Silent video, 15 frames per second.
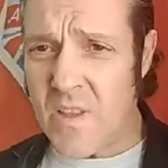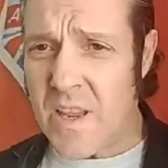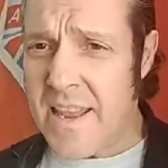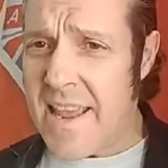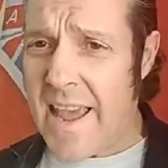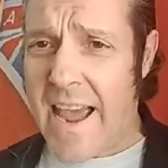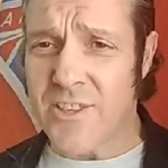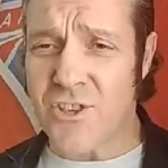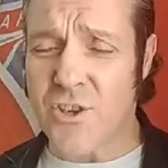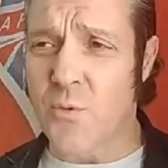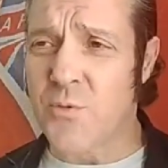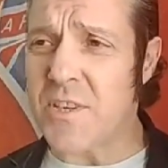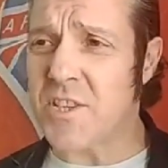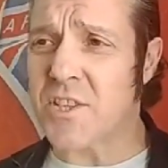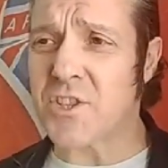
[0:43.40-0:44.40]
And you know,
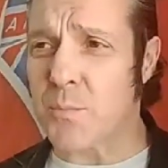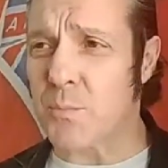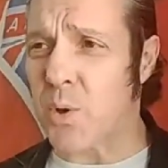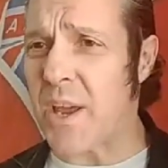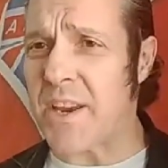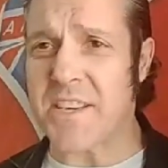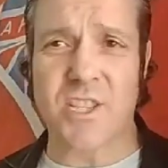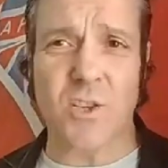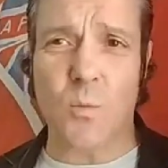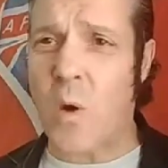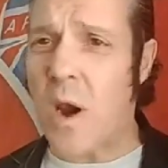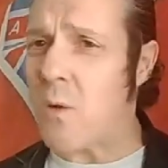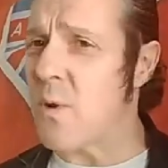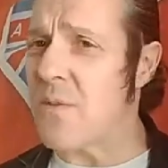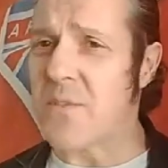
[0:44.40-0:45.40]
this is the place where
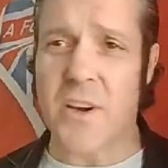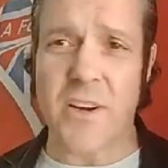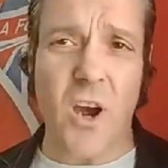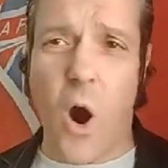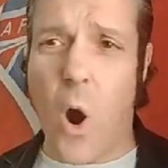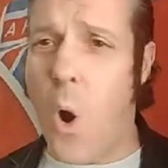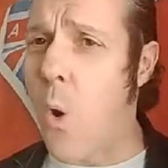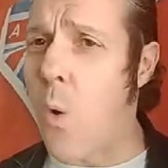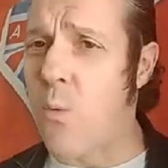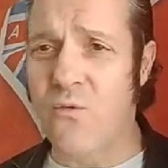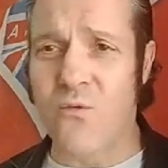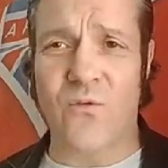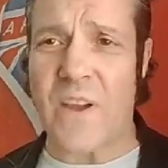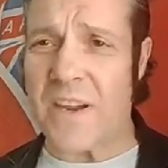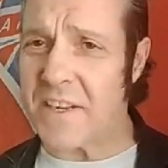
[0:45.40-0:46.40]
we've got it all
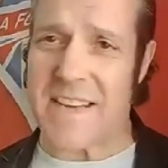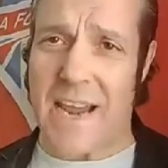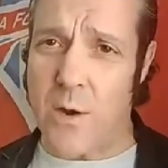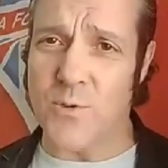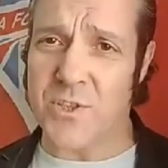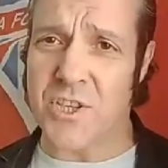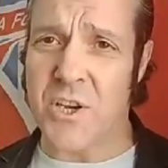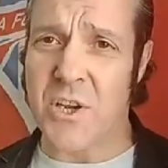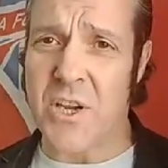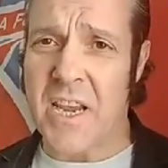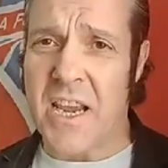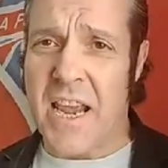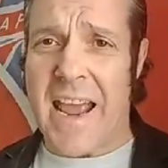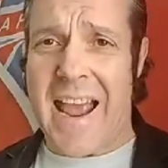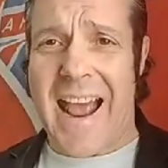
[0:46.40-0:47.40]
figured out
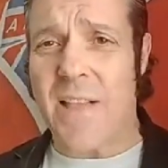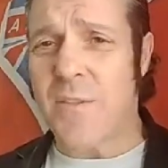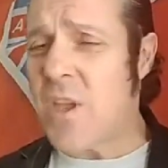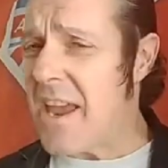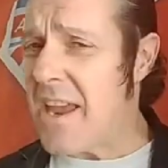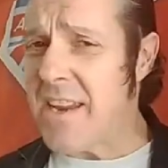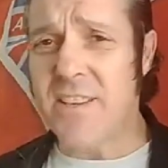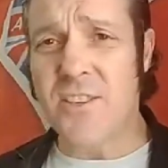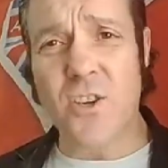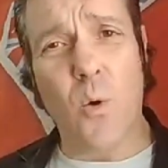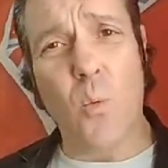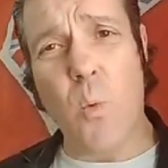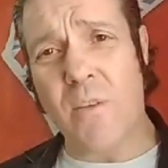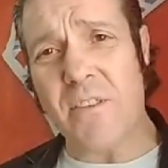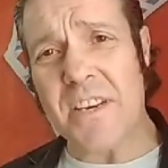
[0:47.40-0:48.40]
and there ain't no
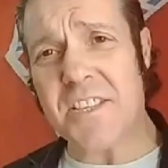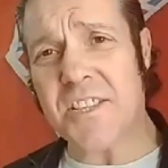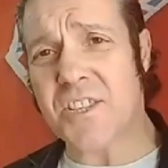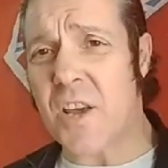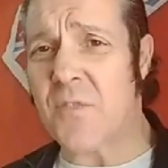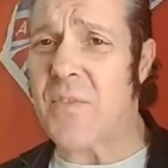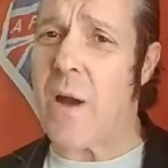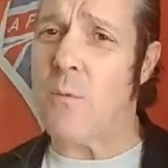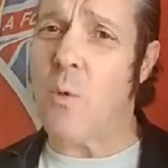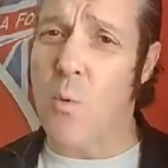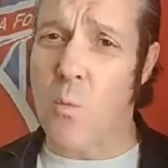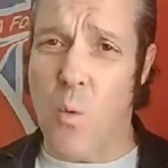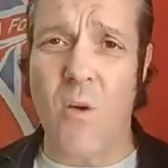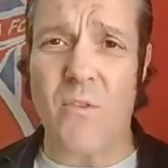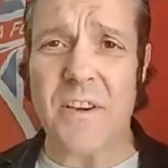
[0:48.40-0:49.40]
worries that we're
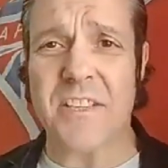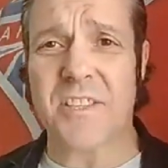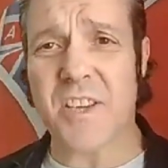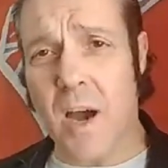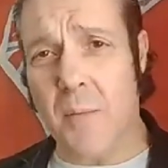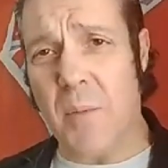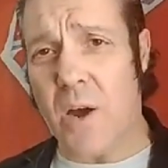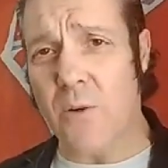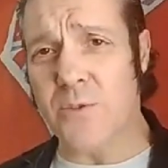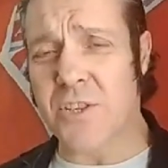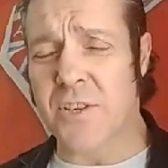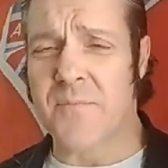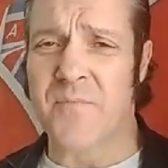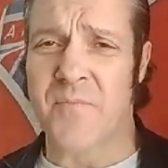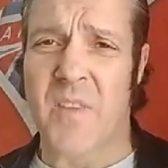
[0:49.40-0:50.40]
worried about.
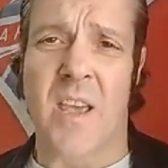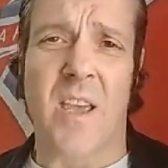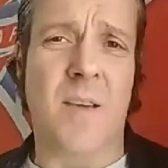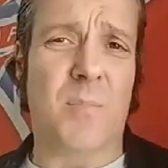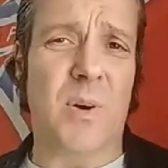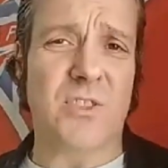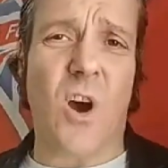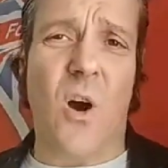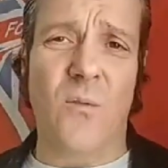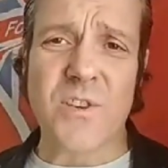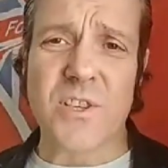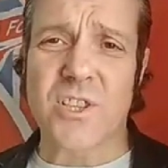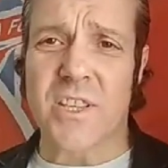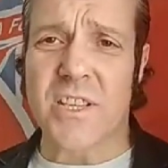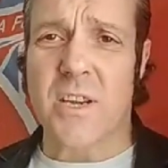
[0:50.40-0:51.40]
But
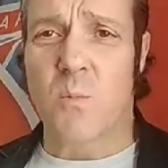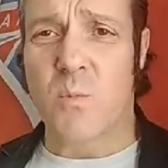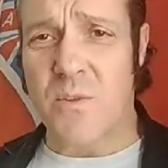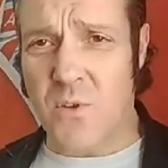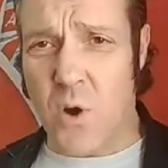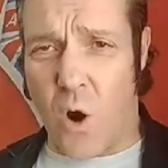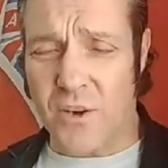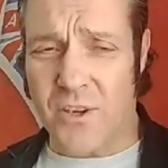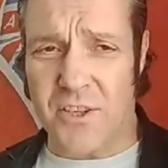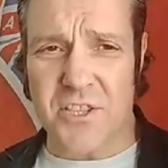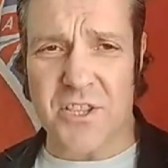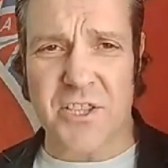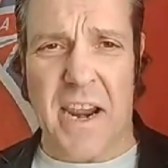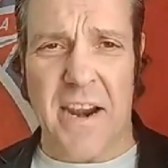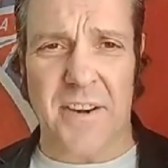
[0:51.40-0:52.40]
obviously we've got
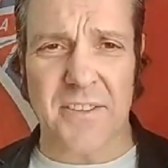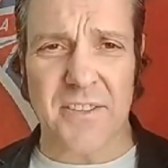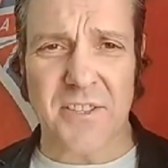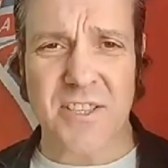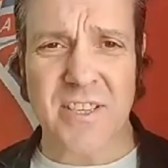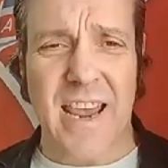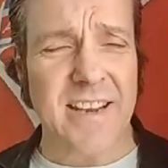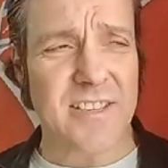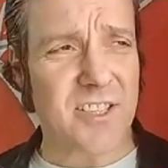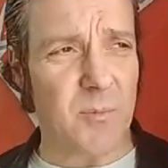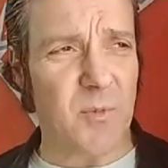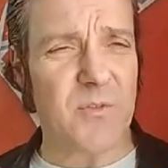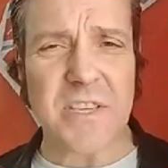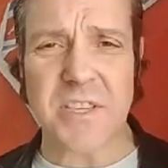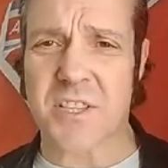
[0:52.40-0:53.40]
concerns, and some of
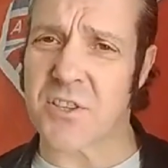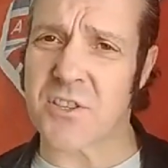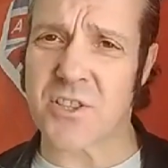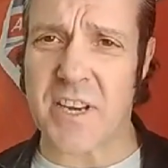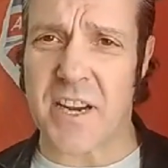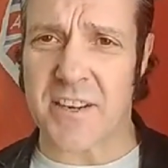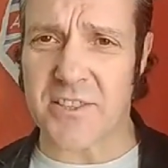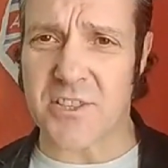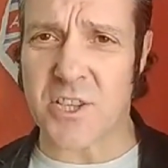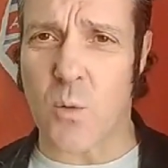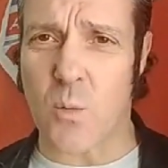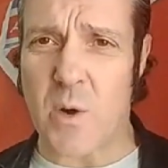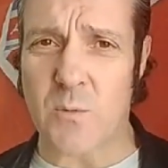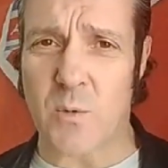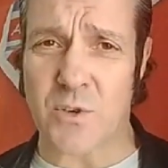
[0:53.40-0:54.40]
these concerns
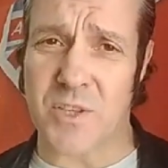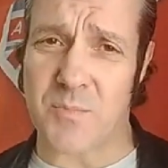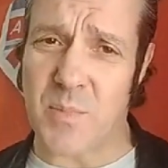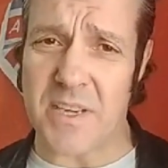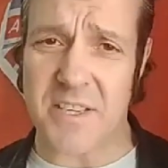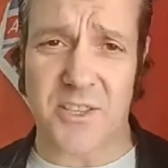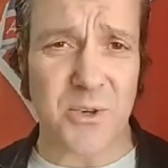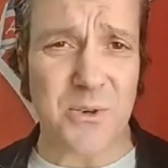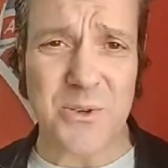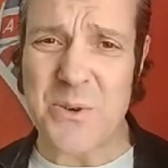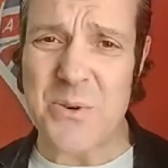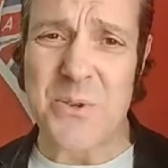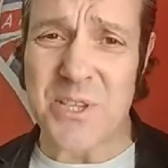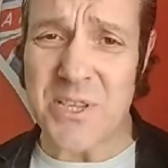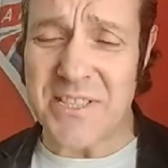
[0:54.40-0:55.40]
we will speak to you
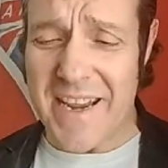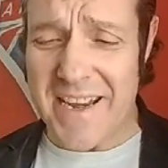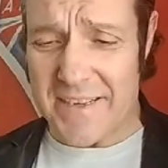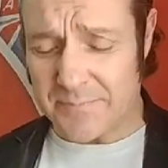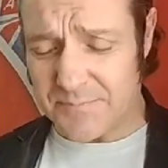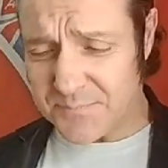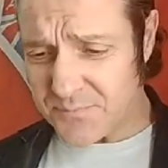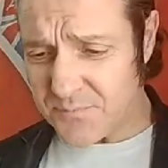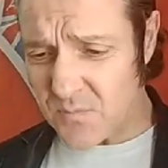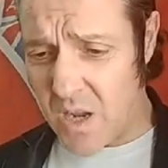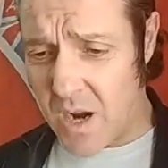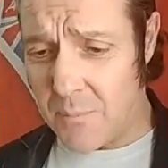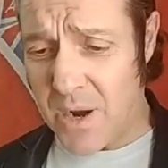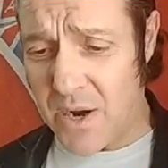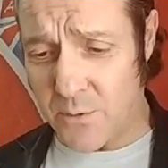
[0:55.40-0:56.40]
today
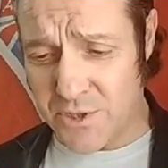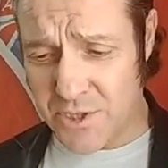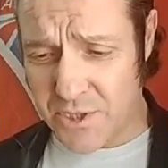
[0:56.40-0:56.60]
about.